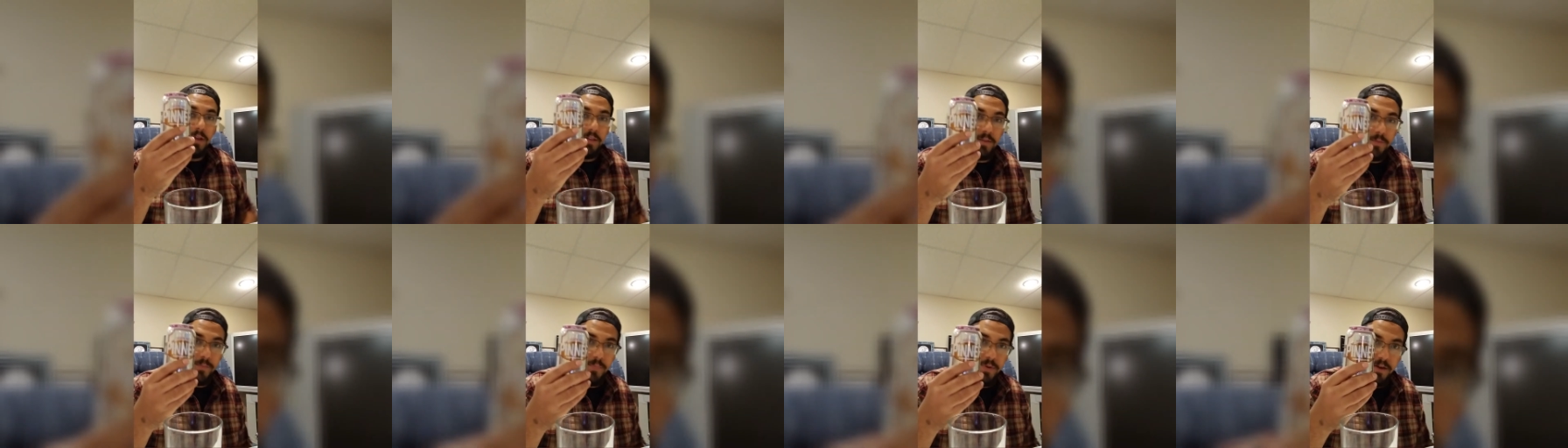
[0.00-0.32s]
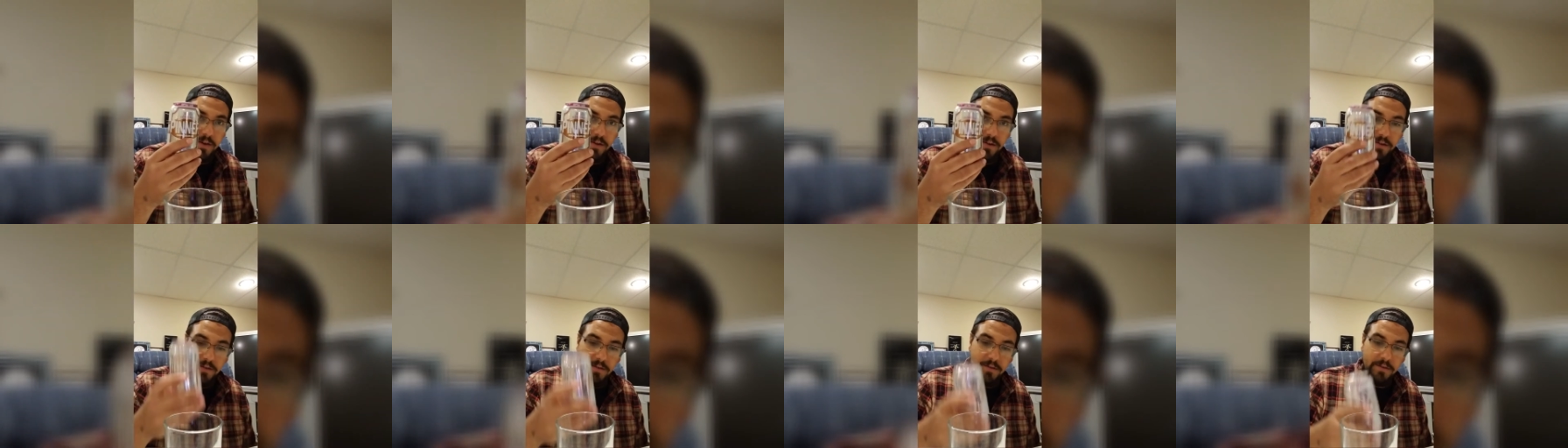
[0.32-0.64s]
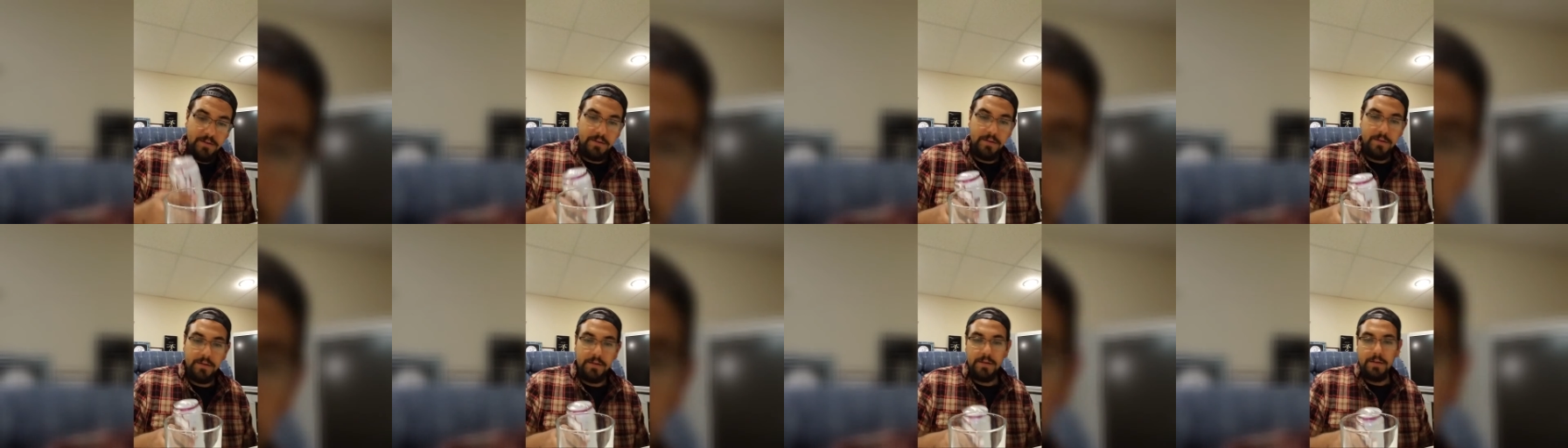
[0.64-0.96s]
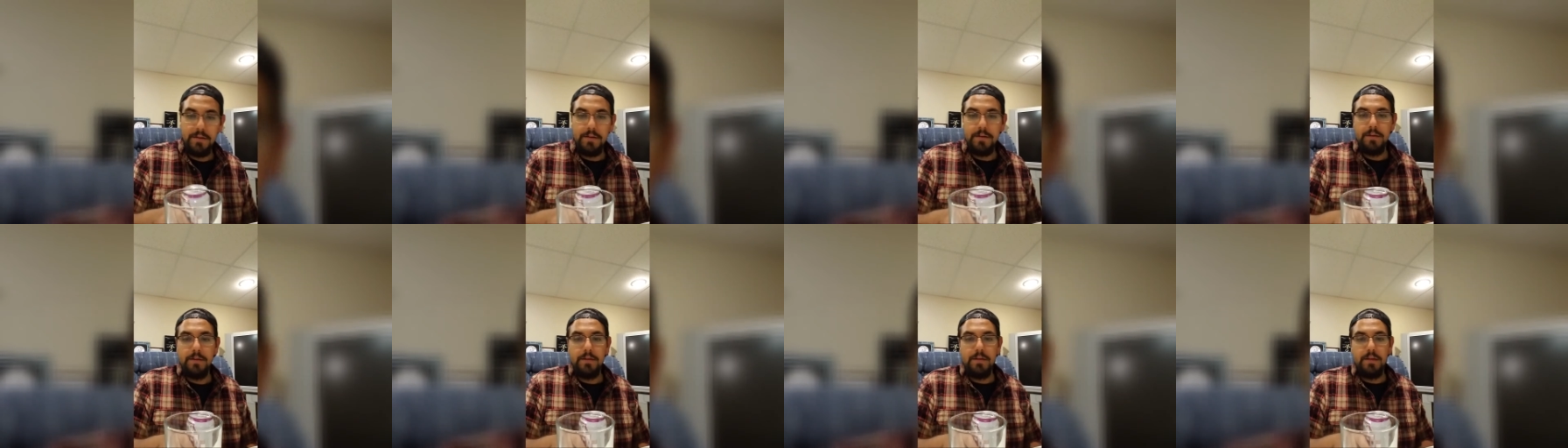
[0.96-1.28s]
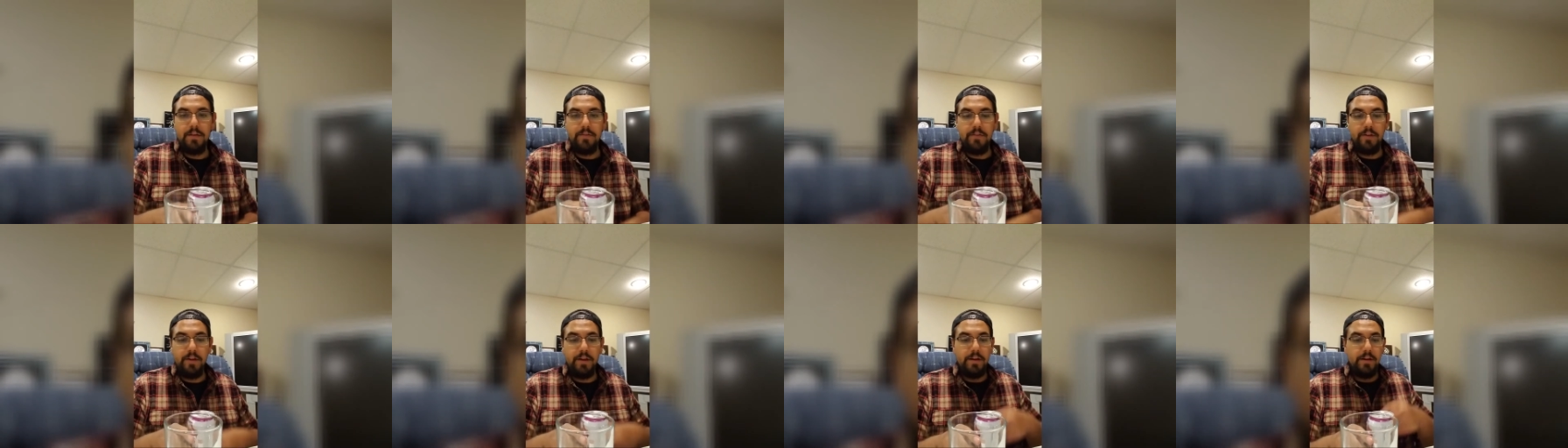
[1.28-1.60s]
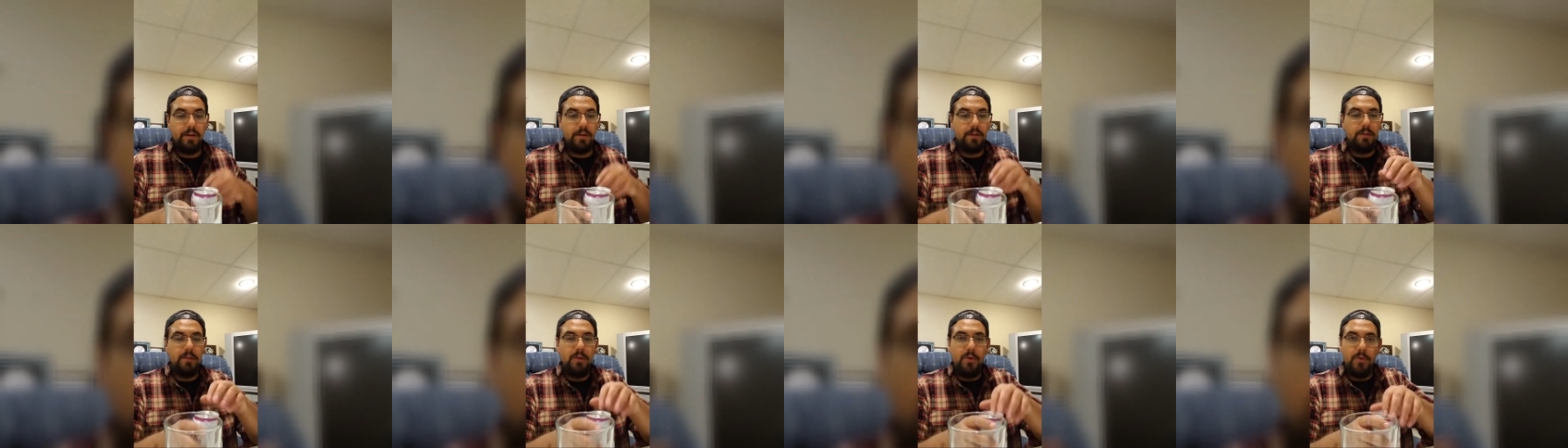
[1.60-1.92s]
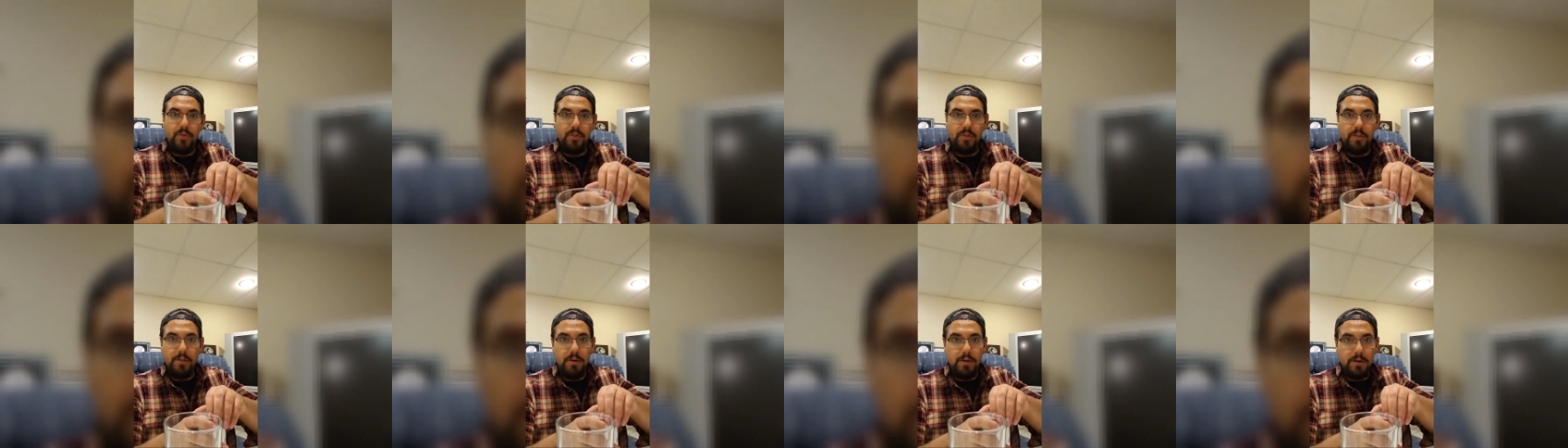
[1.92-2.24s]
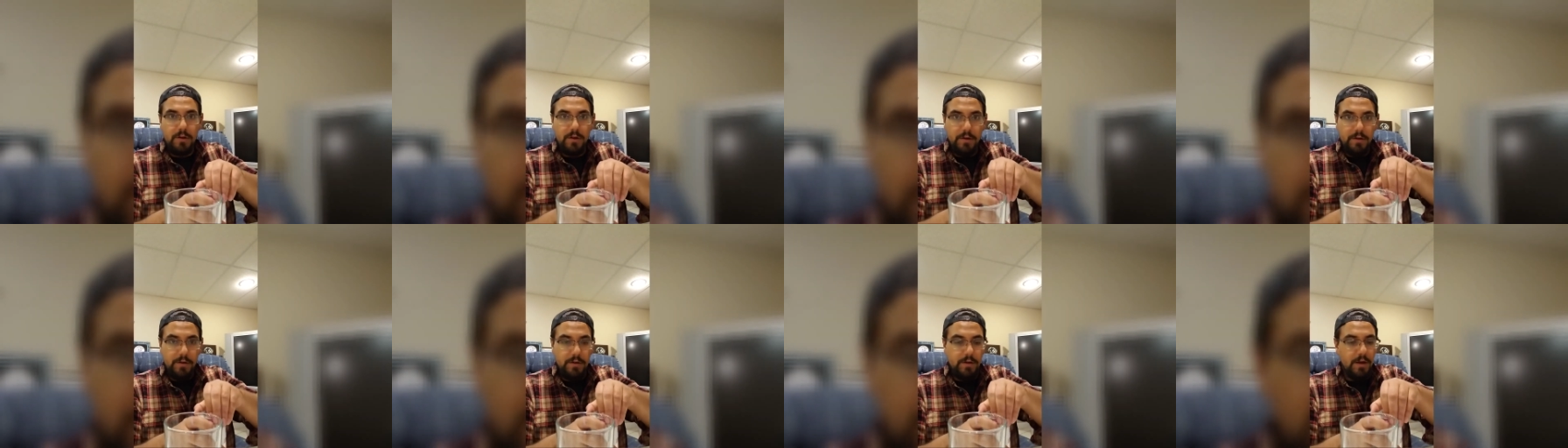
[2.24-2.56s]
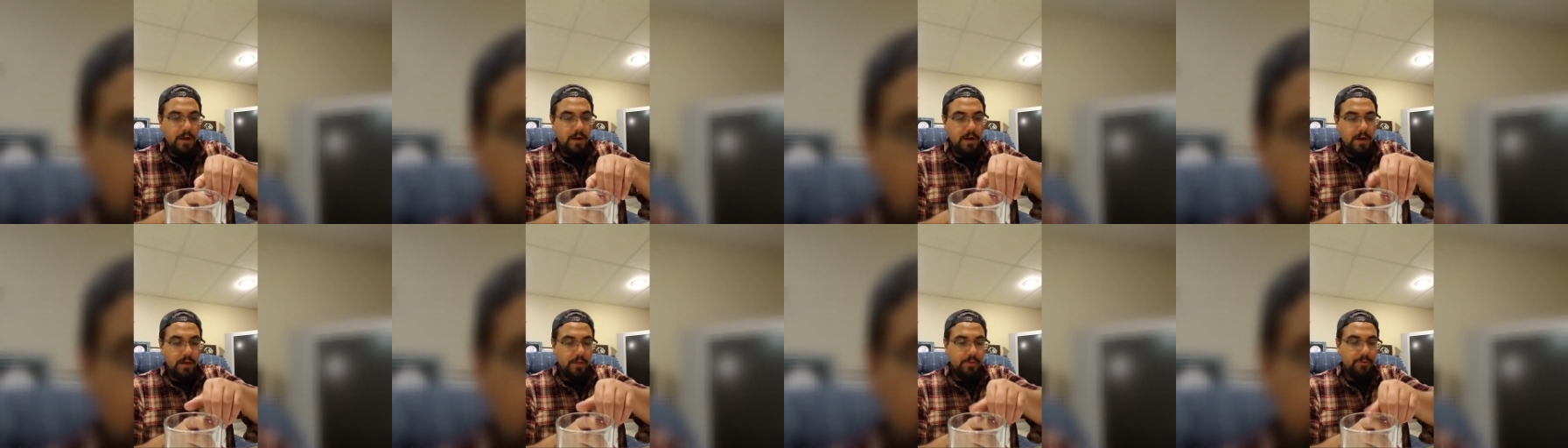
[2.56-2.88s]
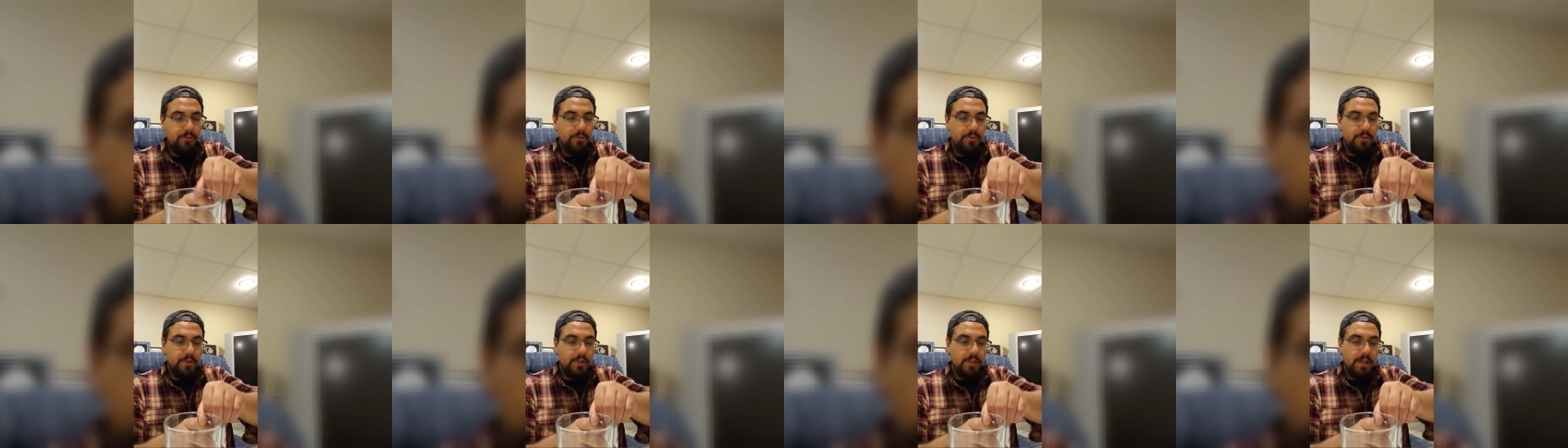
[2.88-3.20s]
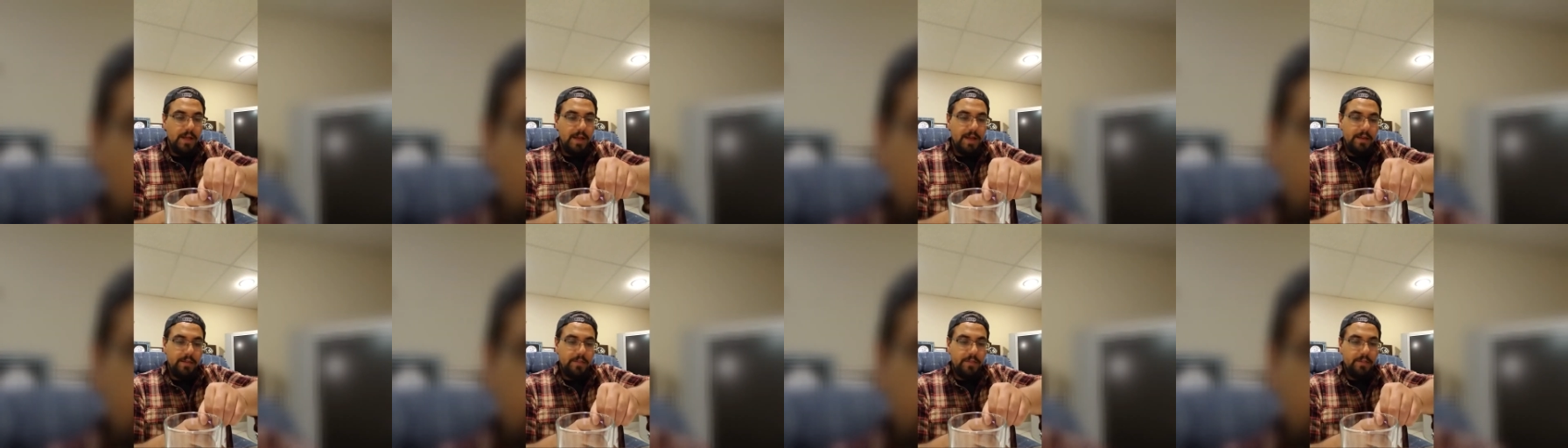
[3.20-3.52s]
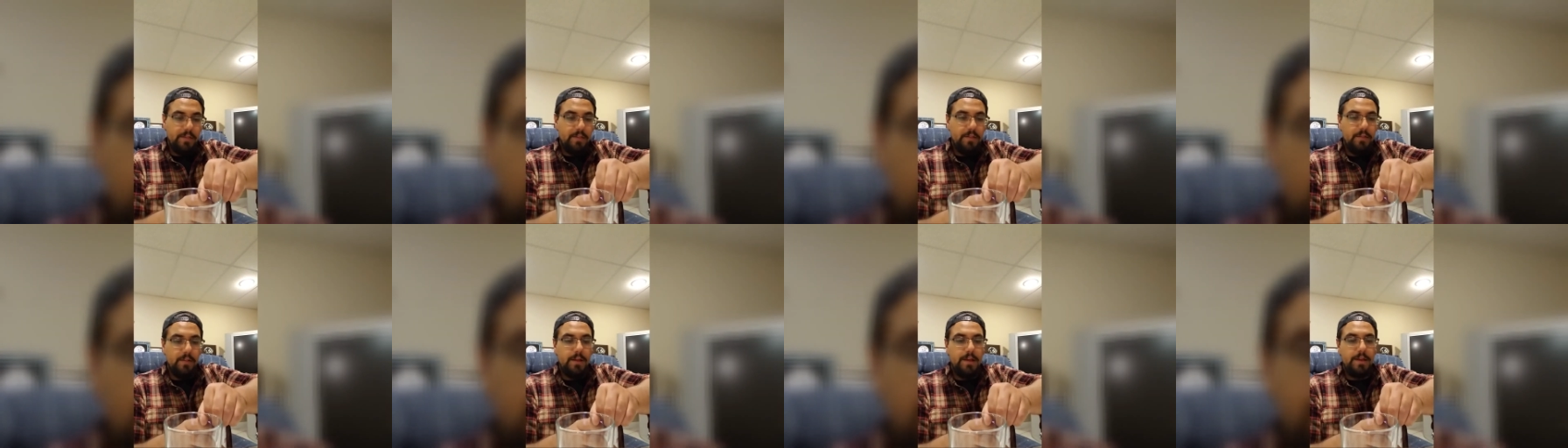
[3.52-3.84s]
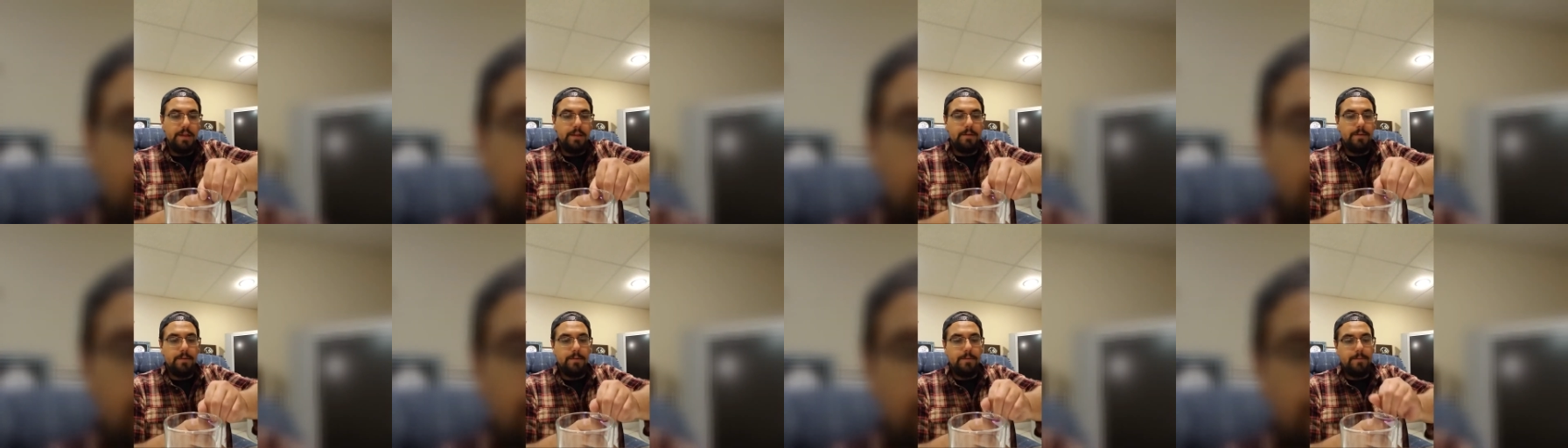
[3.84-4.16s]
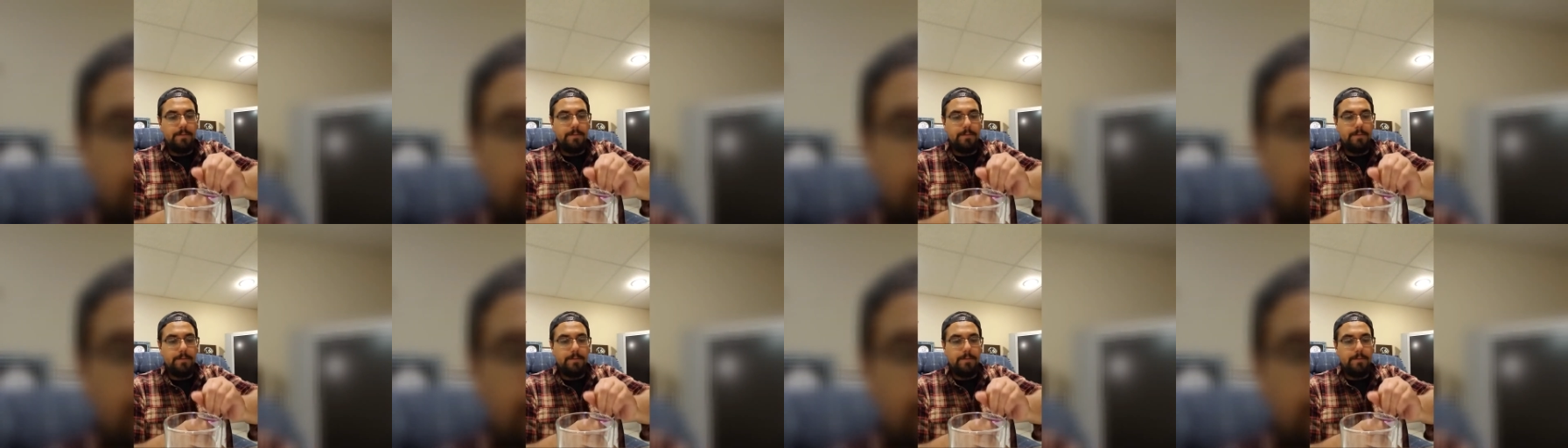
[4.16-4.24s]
the Pinner, giving it a close look through the glass in the light.